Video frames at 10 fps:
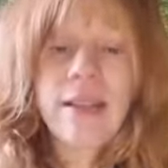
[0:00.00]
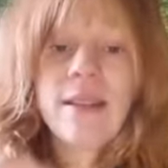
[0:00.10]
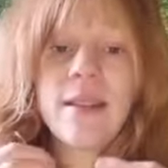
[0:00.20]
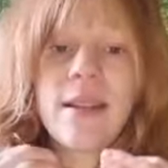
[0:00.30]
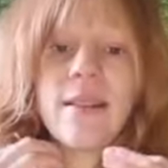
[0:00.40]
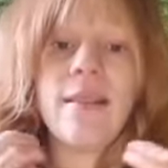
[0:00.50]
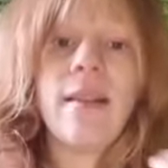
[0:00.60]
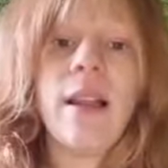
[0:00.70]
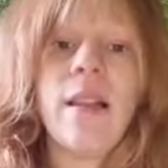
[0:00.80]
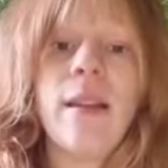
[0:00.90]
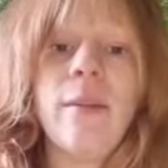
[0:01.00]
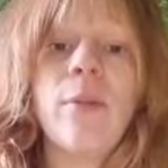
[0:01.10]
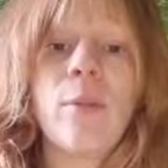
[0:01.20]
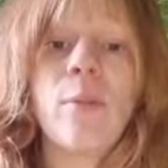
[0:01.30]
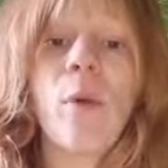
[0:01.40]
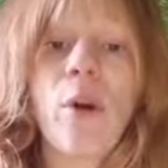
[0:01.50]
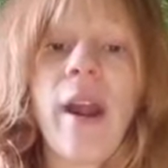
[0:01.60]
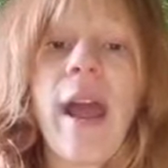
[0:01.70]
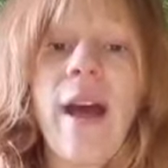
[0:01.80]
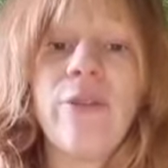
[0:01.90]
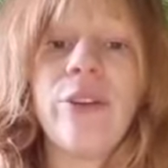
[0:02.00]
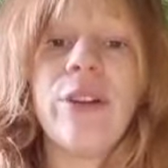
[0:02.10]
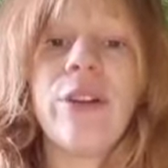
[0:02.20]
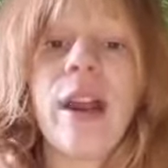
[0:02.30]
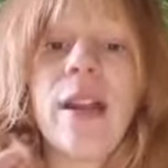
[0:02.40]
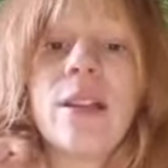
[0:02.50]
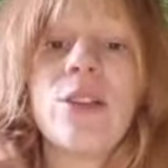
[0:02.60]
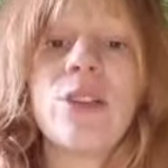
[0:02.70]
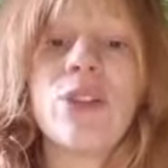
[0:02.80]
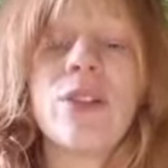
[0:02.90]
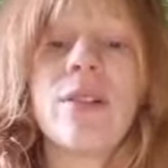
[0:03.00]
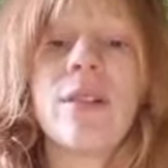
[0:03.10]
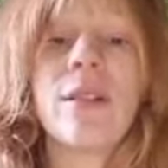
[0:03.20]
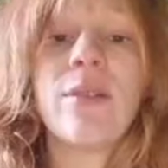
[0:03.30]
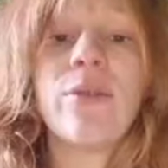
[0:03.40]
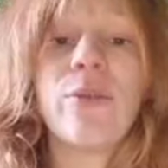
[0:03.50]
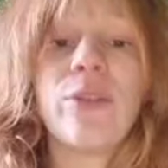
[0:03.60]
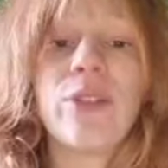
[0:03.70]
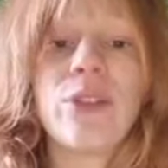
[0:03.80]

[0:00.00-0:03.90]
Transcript: So that's a little bit more heavier, and it just,